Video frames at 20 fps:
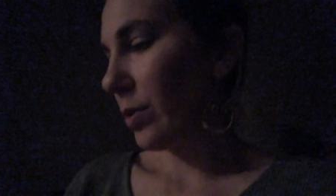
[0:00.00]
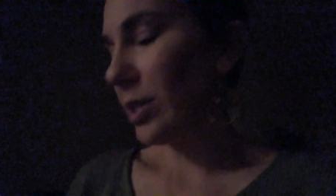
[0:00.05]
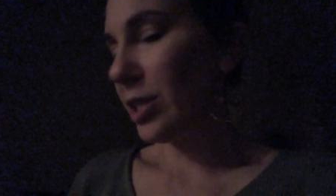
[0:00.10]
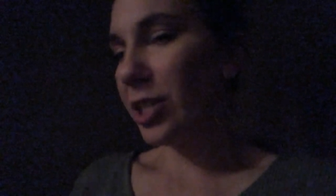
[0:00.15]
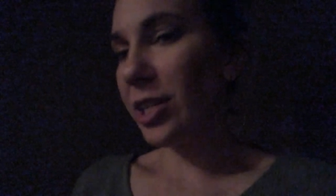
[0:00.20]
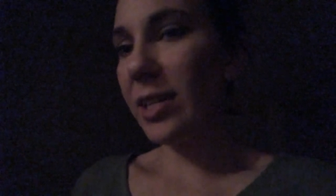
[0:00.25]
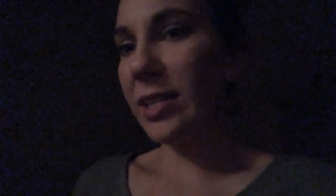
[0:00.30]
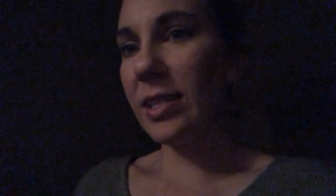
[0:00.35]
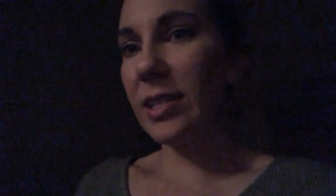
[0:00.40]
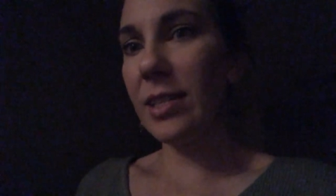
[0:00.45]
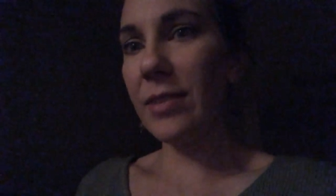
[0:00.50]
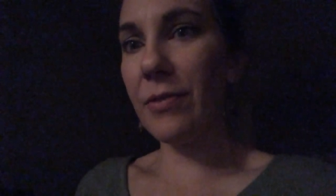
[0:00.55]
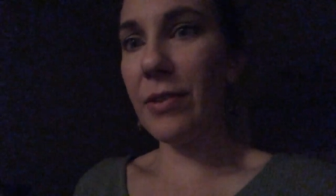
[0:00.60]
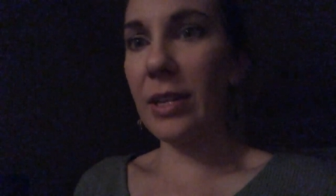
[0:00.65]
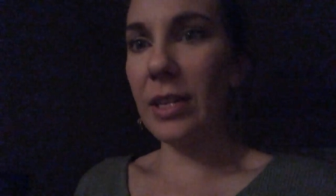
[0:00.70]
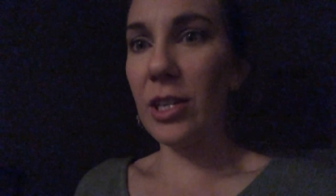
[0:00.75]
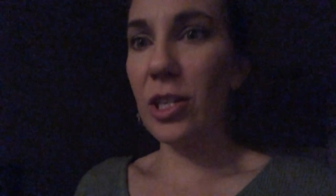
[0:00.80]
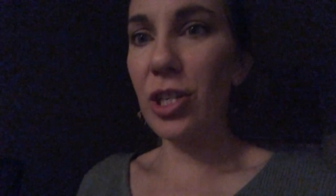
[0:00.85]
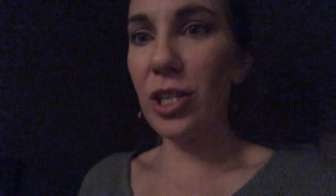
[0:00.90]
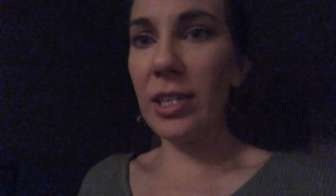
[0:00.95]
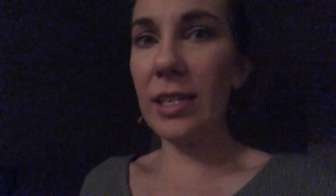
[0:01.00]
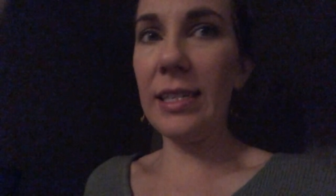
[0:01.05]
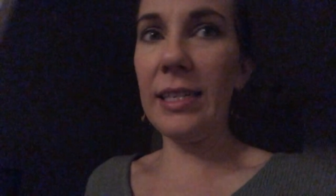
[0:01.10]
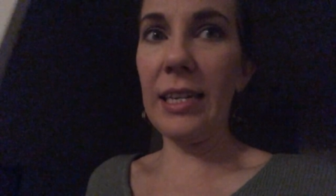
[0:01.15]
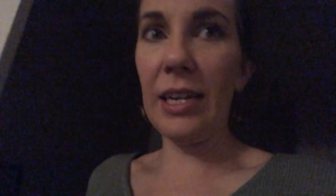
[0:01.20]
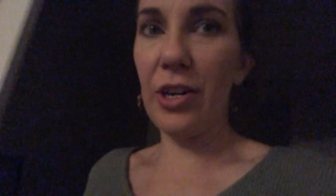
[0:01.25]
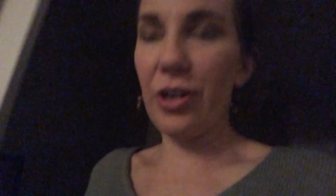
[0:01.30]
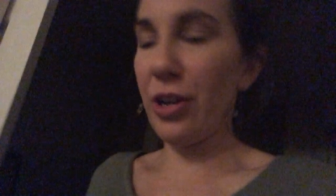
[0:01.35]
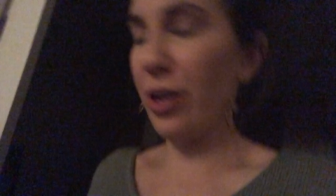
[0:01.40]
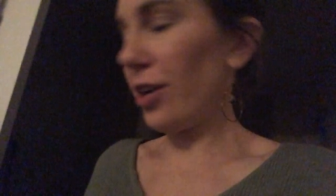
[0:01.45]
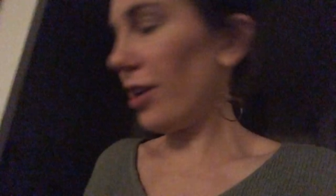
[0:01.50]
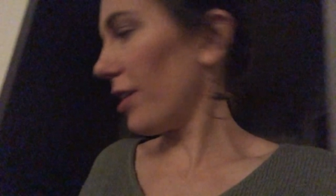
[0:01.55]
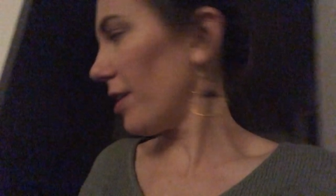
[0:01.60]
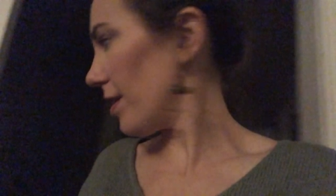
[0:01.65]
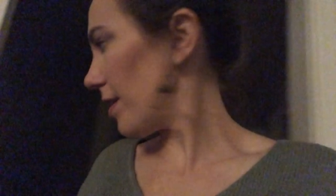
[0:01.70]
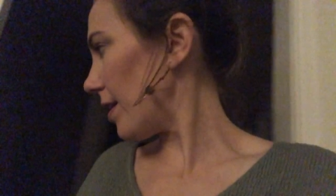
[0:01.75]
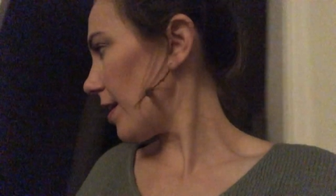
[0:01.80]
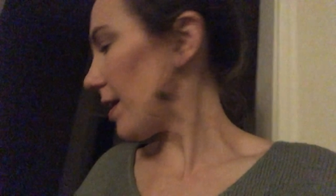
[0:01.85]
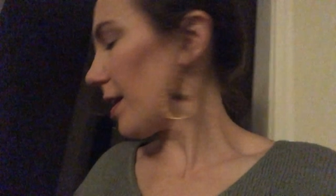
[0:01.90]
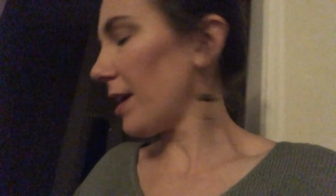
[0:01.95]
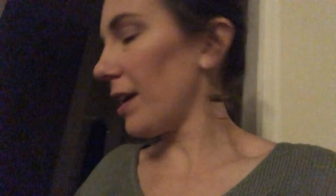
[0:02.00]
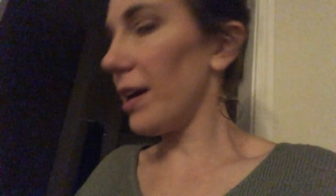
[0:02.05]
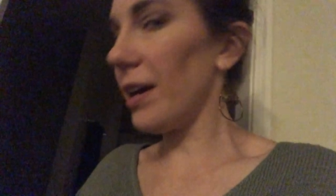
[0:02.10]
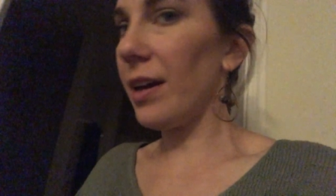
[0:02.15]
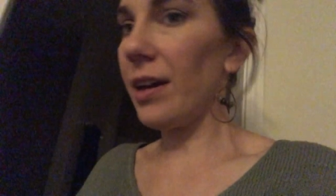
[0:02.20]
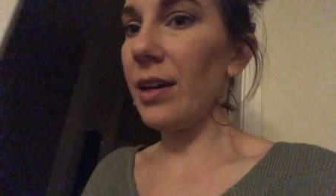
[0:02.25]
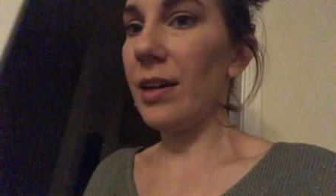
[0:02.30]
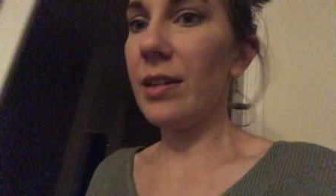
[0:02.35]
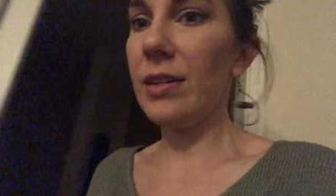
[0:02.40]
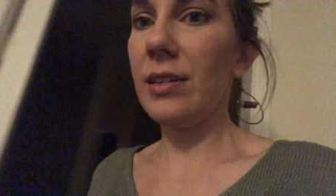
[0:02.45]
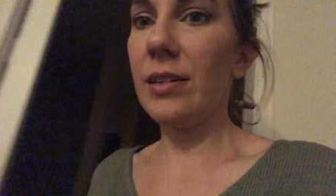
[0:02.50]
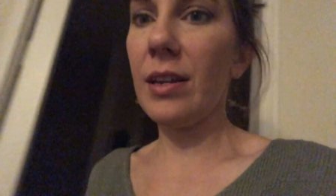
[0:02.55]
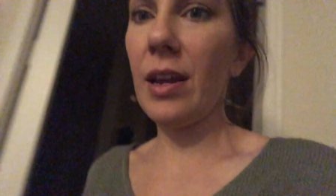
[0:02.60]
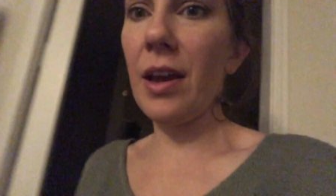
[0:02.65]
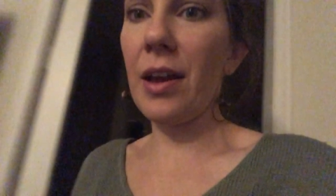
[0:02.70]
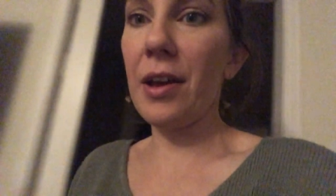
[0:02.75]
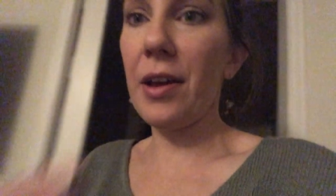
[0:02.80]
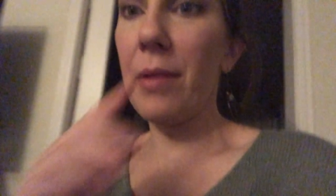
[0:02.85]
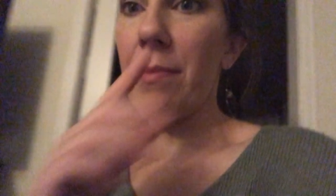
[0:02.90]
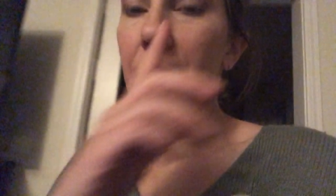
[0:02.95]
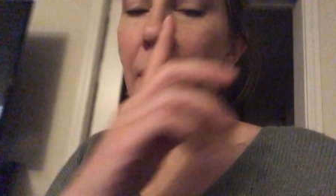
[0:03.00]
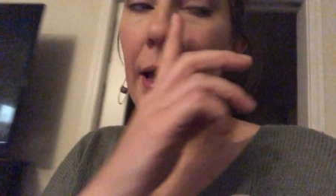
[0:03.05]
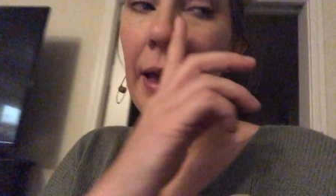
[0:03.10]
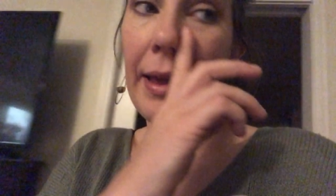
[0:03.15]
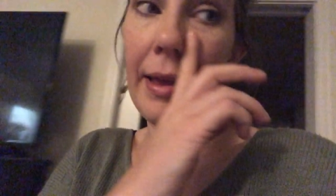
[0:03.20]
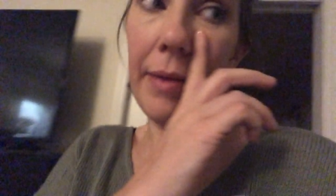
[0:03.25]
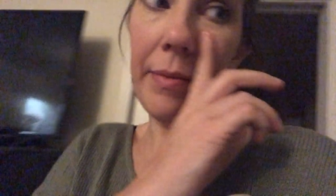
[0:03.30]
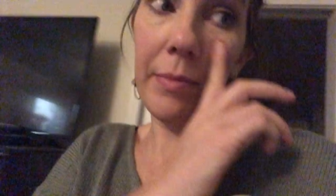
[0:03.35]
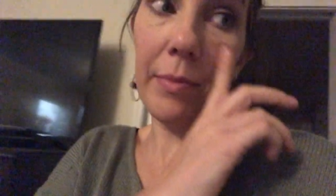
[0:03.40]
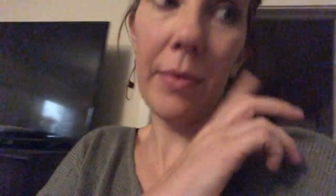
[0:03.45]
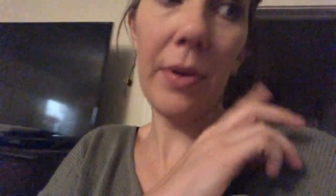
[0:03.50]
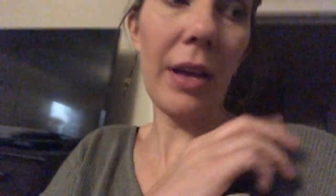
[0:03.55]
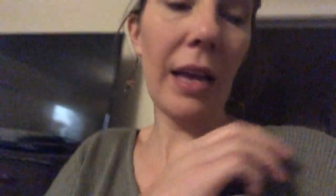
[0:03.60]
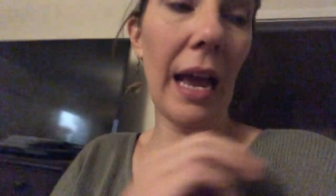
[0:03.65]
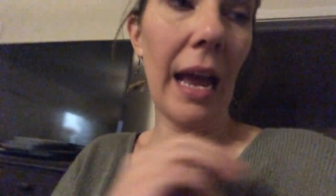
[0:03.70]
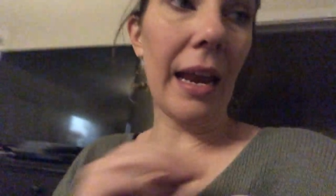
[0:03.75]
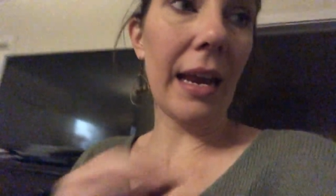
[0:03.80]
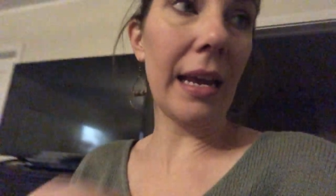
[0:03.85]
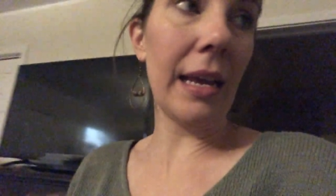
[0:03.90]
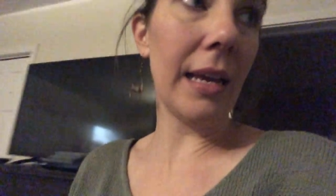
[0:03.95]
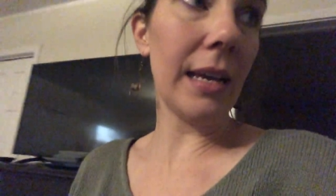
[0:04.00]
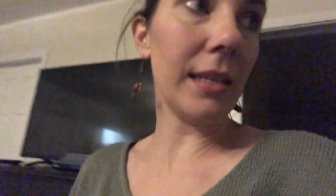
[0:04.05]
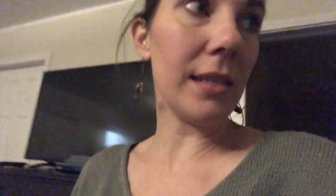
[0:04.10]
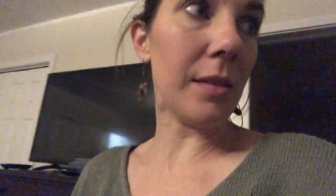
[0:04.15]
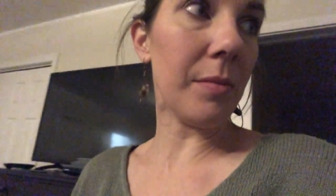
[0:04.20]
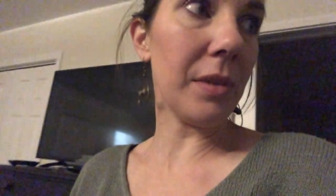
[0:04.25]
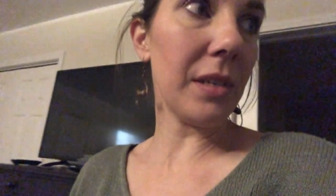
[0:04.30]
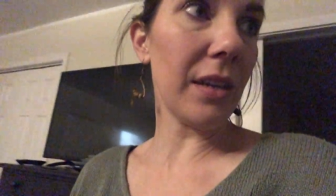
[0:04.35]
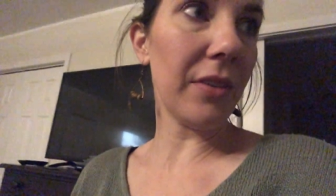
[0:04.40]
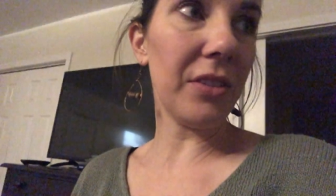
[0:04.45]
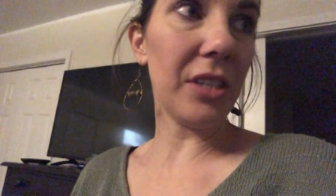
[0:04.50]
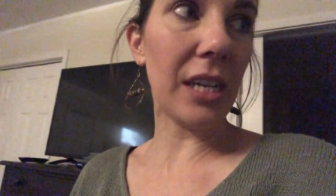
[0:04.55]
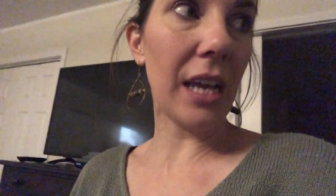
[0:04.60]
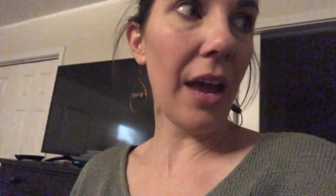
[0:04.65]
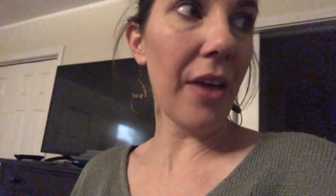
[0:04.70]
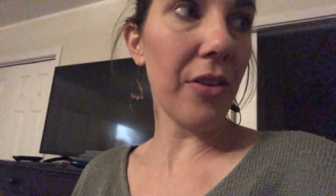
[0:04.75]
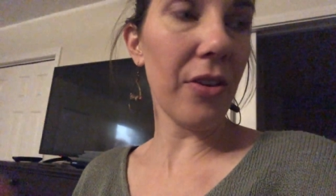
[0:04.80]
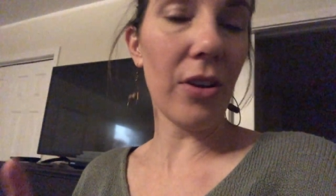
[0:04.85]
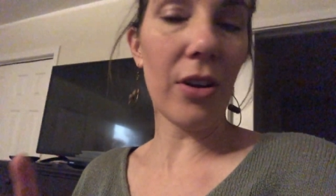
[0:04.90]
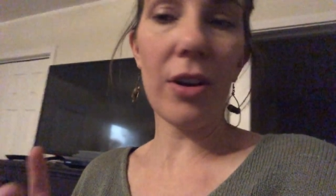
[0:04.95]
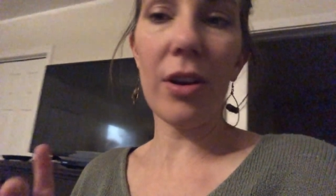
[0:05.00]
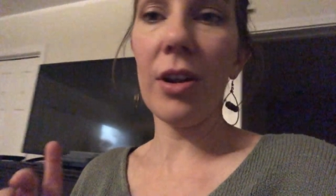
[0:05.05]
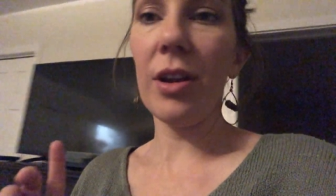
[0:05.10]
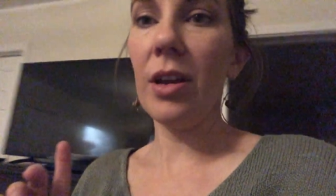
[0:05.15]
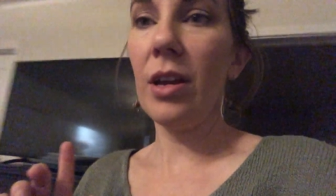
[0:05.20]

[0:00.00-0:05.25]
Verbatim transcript: just finished dinner and um, I am getting some stuff together